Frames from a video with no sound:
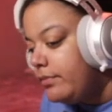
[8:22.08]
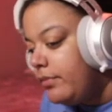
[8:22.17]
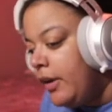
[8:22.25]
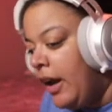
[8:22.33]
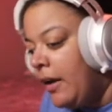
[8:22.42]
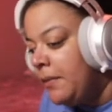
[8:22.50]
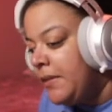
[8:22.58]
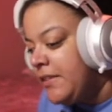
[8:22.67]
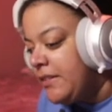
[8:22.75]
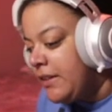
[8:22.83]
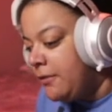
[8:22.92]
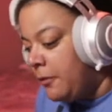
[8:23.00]
how
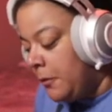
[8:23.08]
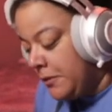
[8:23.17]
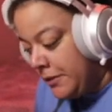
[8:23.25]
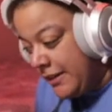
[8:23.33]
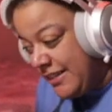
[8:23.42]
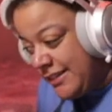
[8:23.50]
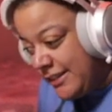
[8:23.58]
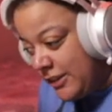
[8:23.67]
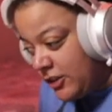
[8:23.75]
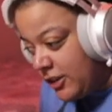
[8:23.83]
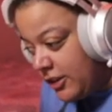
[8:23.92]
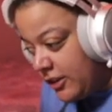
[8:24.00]
this unfolds. This is
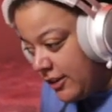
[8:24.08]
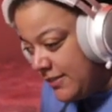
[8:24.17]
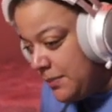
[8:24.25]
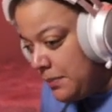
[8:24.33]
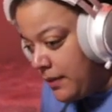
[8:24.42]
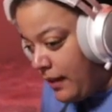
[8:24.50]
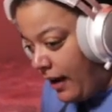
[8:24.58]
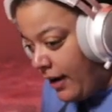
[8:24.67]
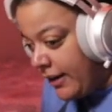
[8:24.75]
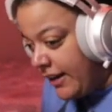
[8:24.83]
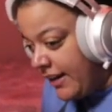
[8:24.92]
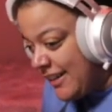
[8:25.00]
such a good
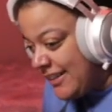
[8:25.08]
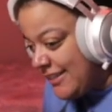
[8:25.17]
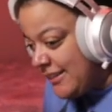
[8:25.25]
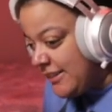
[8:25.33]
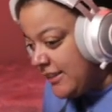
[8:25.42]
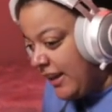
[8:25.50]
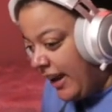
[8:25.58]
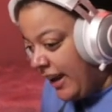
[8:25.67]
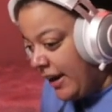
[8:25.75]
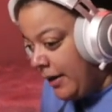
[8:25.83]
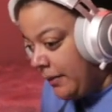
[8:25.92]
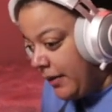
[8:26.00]
plot and a
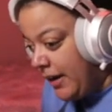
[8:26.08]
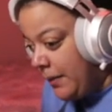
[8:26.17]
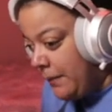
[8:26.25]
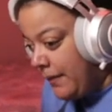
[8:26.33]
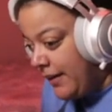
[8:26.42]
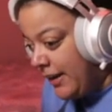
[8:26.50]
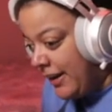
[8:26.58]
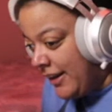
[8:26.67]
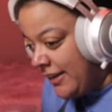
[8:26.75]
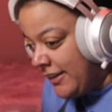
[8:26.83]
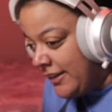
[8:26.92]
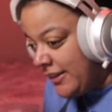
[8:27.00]
scary
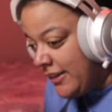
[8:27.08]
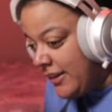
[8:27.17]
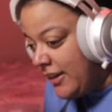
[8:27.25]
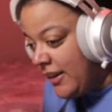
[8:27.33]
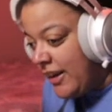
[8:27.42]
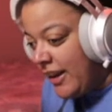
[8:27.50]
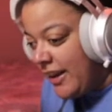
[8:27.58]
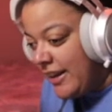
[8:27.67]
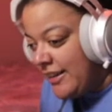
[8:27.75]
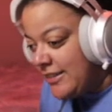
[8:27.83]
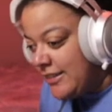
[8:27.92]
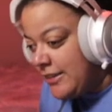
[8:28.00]
one. And I
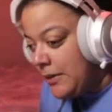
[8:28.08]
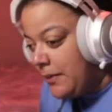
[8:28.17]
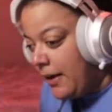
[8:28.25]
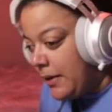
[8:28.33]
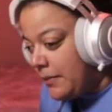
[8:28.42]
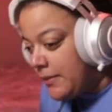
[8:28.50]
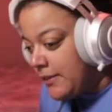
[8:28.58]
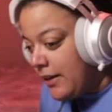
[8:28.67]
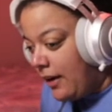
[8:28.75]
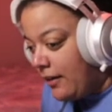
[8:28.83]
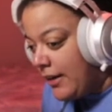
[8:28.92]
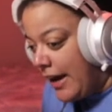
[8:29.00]
can see why it was
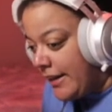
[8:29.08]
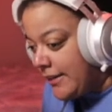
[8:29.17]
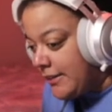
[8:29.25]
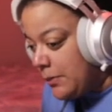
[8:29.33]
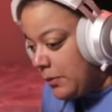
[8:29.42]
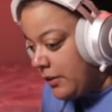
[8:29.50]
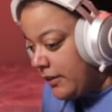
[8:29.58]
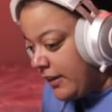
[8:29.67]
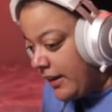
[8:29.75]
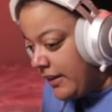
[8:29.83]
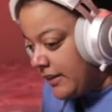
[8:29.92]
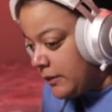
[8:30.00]
called Alex in
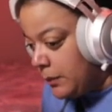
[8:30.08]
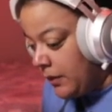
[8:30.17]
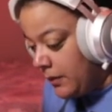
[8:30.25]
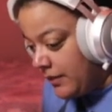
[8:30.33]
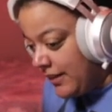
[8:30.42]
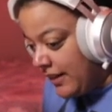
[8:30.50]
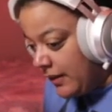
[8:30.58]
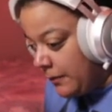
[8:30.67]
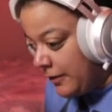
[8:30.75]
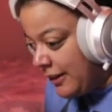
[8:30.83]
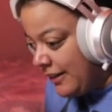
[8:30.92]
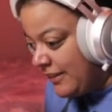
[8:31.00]
Wonderland, because we were dealing
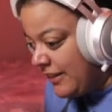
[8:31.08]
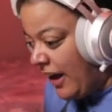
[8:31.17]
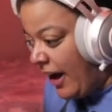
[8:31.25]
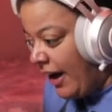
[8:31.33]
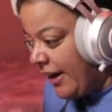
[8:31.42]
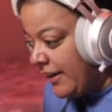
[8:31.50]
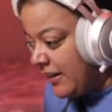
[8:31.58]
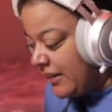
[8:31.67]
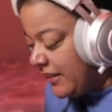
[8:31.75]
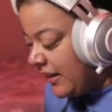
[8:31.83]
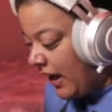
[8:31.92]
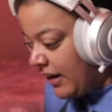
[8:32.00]
with a lot, a
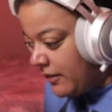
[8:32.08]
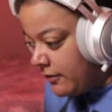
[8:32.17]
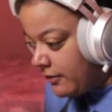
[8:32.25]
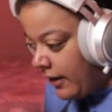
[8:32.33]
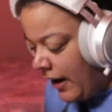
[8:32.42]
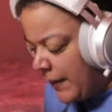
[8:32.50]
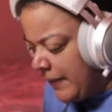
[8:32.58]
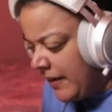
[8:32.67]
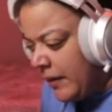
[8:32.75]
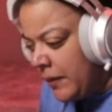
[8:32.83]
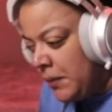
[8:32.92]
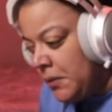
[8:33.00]
lot of rabbit
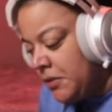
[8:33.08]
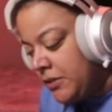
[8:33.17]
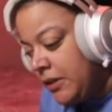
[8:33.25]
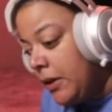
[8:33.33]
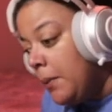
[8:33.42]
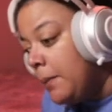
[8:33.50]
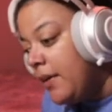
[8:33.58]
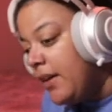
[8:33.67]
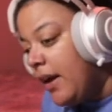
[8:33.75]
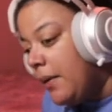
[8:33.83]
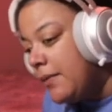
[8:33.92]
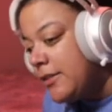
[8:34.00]
holes. But
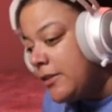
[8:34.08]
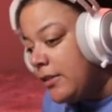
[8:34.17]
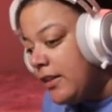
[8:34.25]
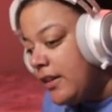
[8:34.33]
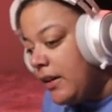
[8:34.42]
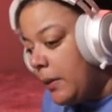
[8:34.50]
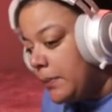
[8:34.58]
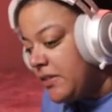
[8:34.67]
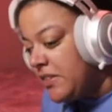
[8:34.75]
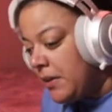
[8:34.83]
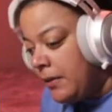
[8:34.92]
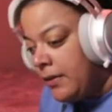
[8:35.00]
yeah, it was a really good
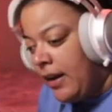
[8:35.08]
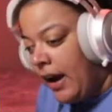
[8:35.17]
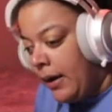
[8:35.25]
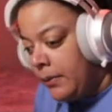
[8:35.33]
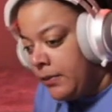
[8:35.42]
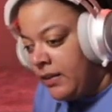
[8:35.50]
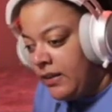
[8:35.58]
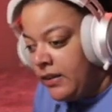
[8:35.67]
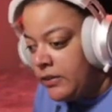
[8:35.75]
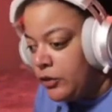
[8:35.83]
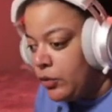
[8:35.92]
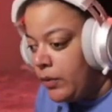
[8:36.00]
episode. I really
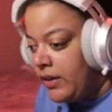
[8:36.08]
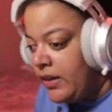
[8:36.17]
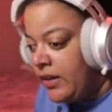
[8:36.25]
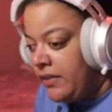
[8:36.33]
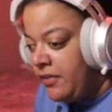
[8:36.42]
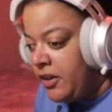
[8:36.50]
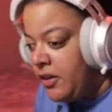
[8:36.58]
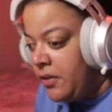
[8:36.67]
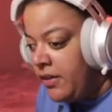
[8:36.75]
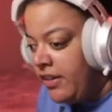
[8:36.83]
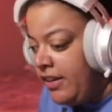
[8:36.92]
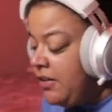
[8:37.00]
enjoyed it. If you're new
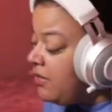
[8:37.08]
here and you